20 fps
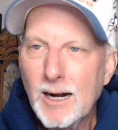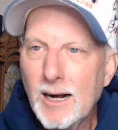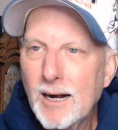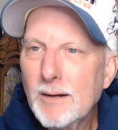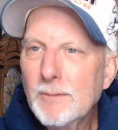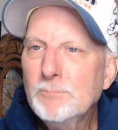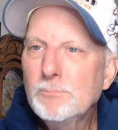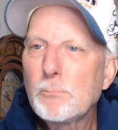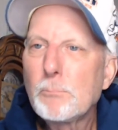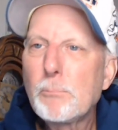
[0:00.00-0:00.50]

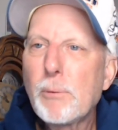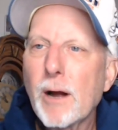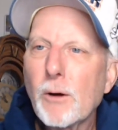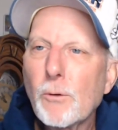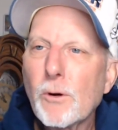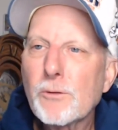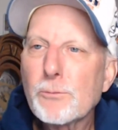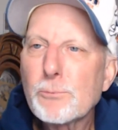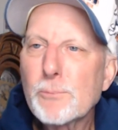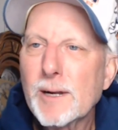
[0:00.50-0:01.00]
Bear
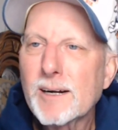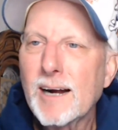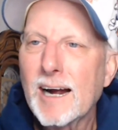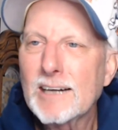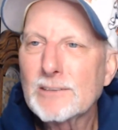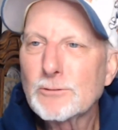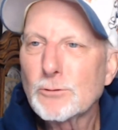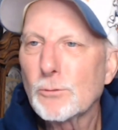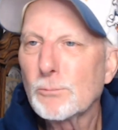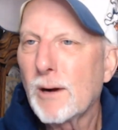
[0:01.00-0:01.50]
with me,
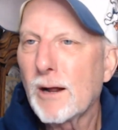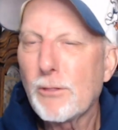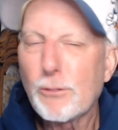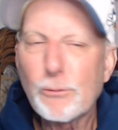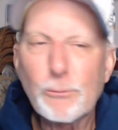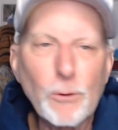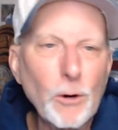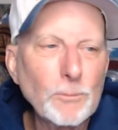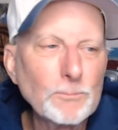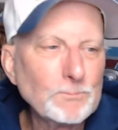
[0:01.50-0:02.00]
guys, with my
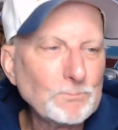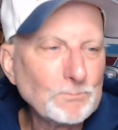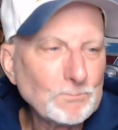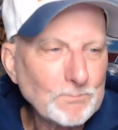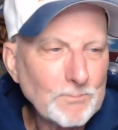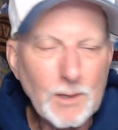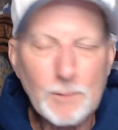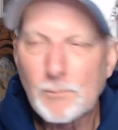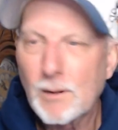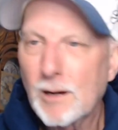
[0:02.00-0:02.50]
throat
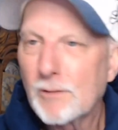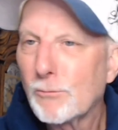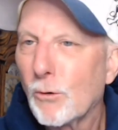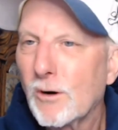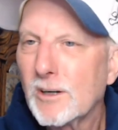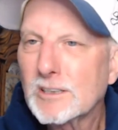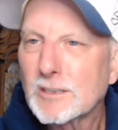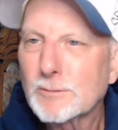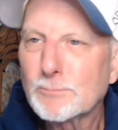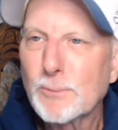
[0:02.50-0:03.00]
and my
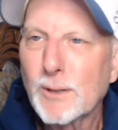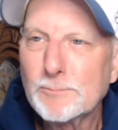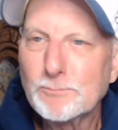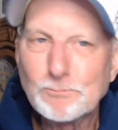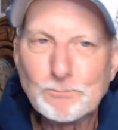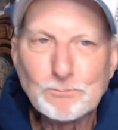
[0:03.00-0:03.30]
voice, but